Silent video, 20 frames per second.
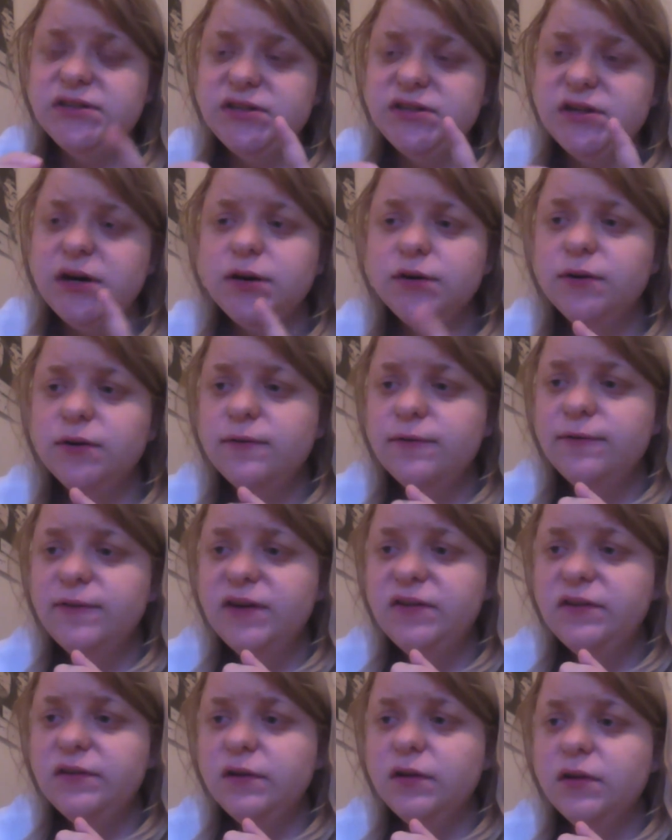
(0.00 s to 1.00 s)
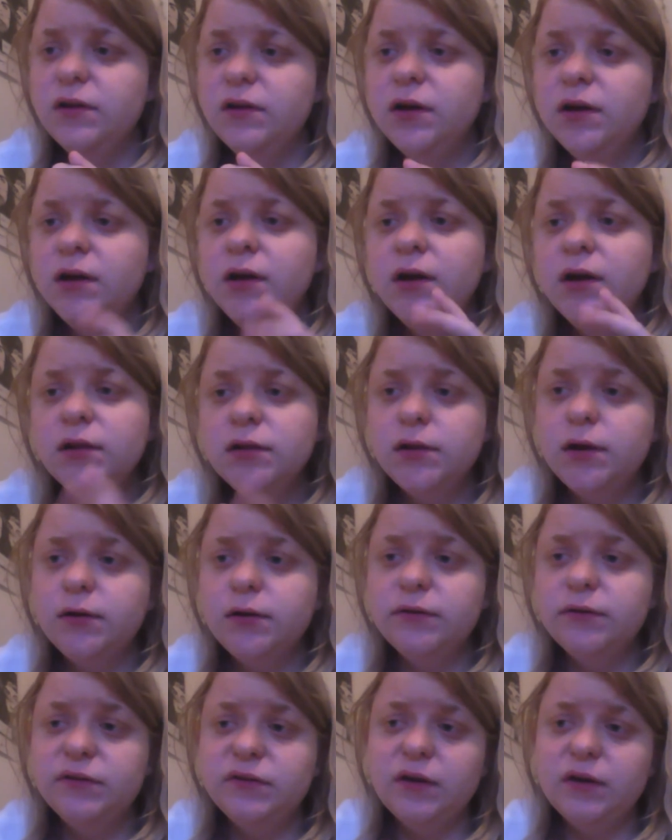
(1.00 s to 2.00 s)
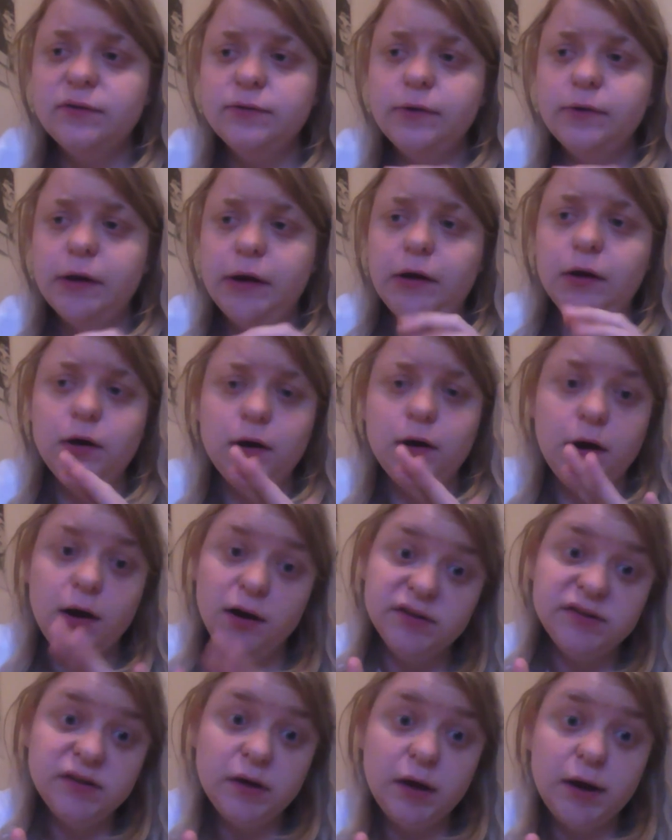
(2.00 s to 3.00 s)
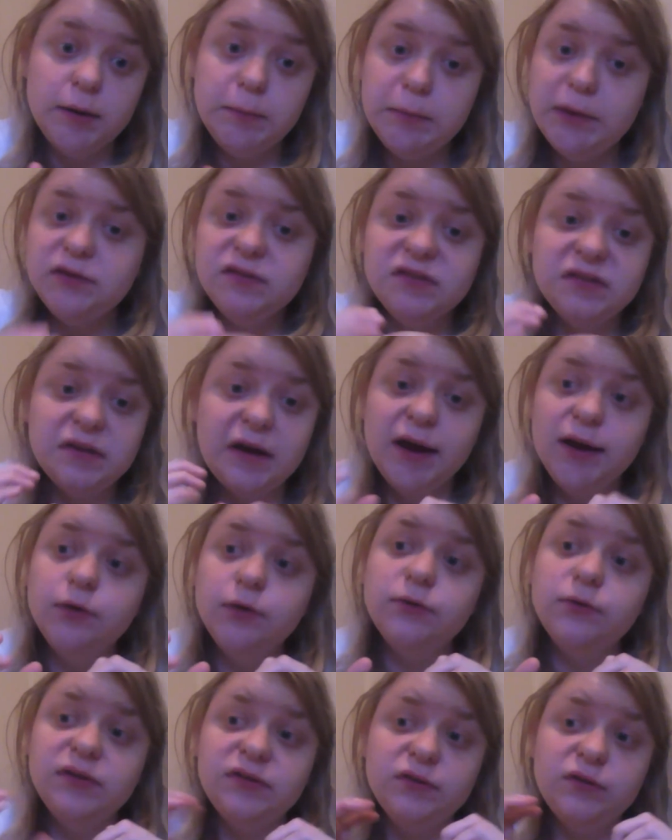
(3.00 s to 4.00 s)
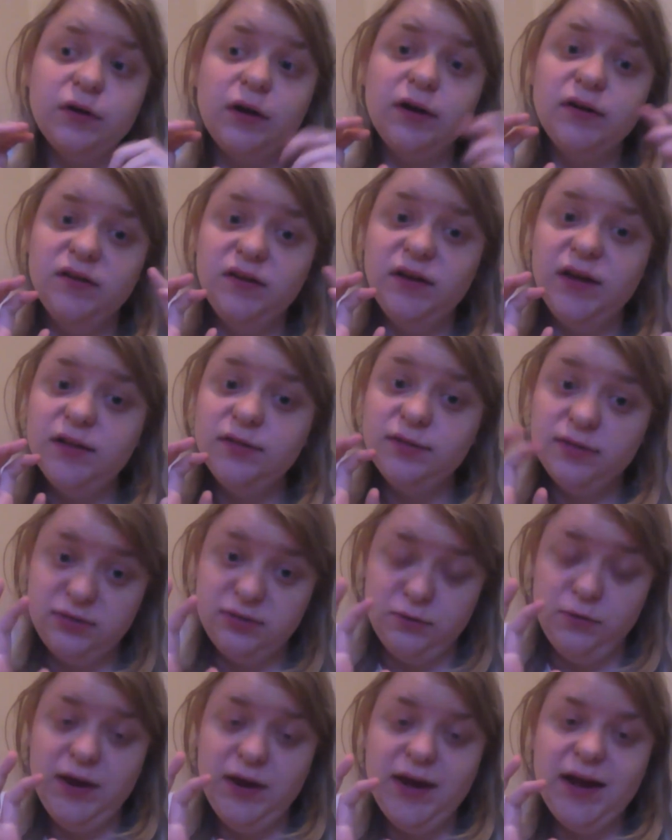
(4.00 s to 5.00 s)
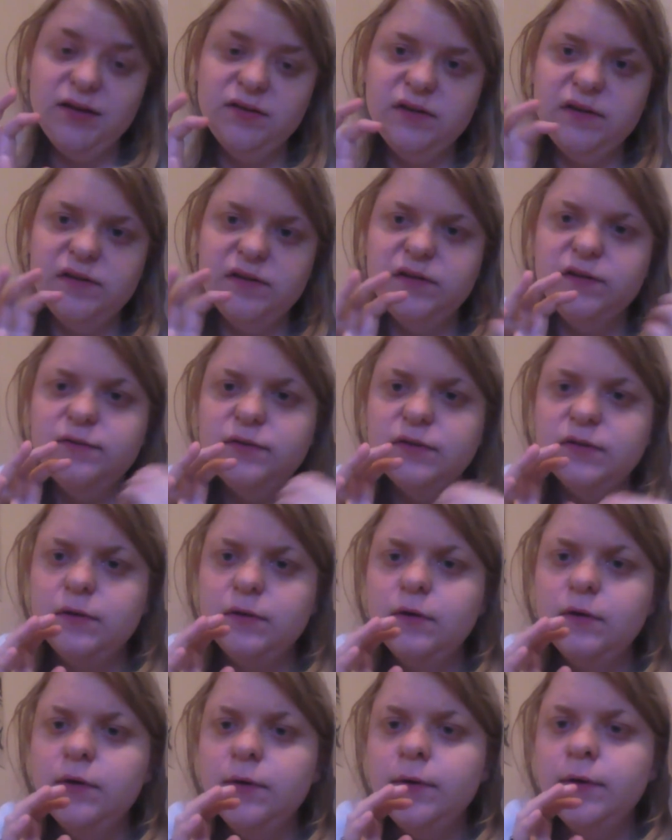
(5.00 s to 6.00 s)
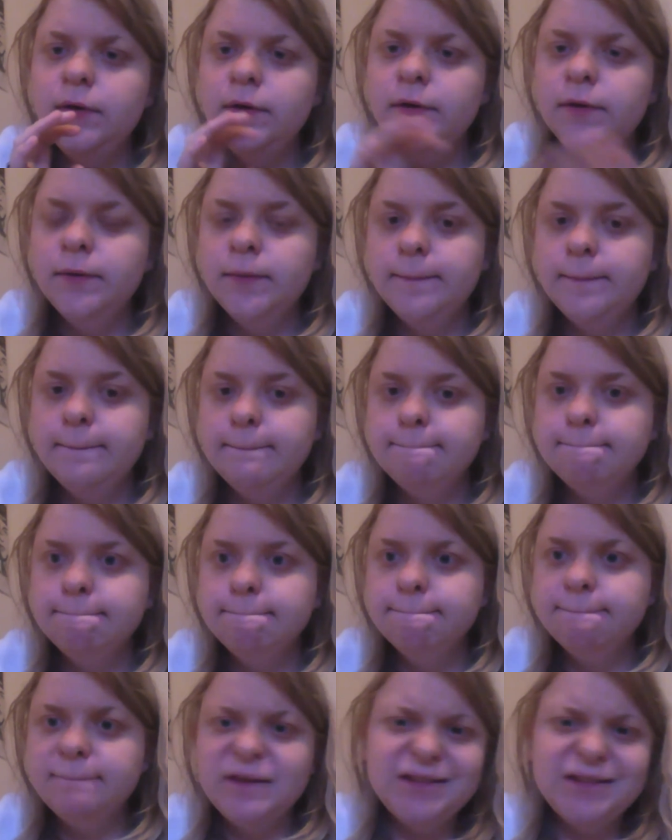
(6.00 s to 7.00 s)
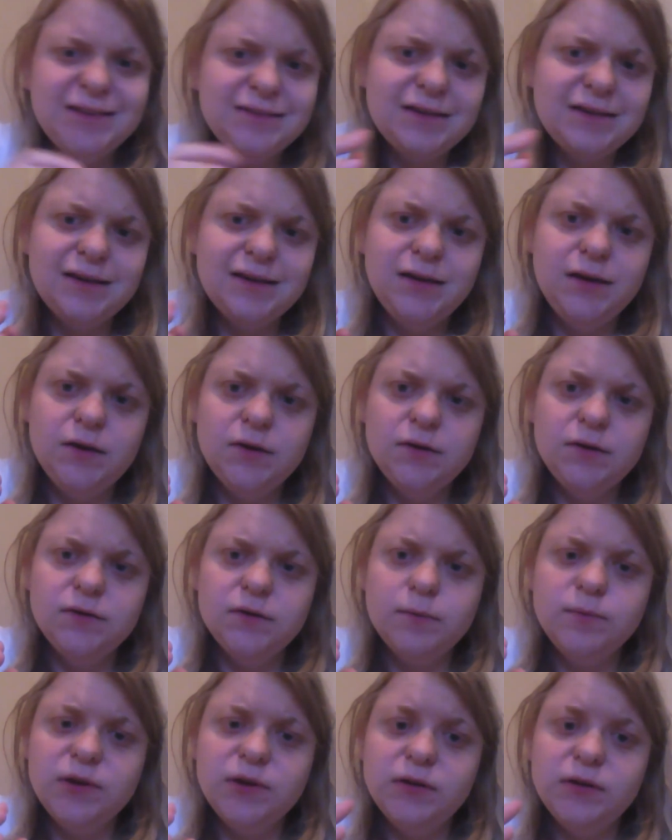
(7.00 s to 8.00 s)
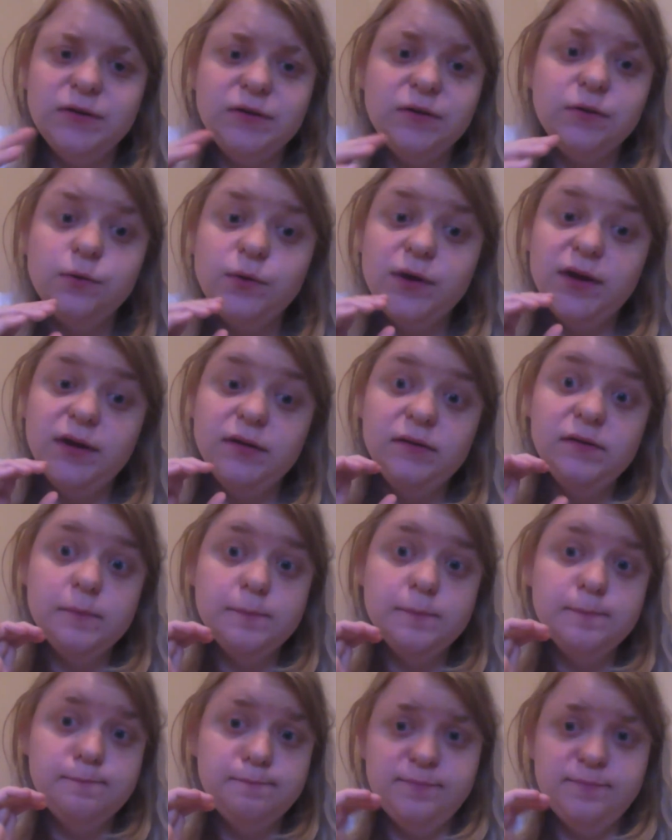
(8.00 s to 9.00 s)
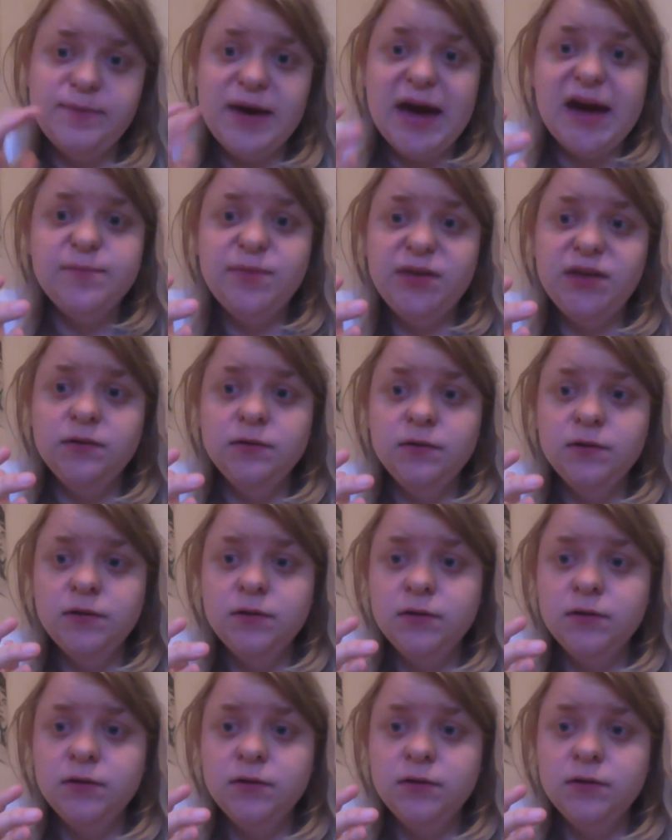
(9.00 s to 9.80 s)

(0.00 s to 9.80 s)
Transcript: sacrificial, long-suffering, autonomous. I always tried to get 3 adjectives. The second character I'm going to do is Babby,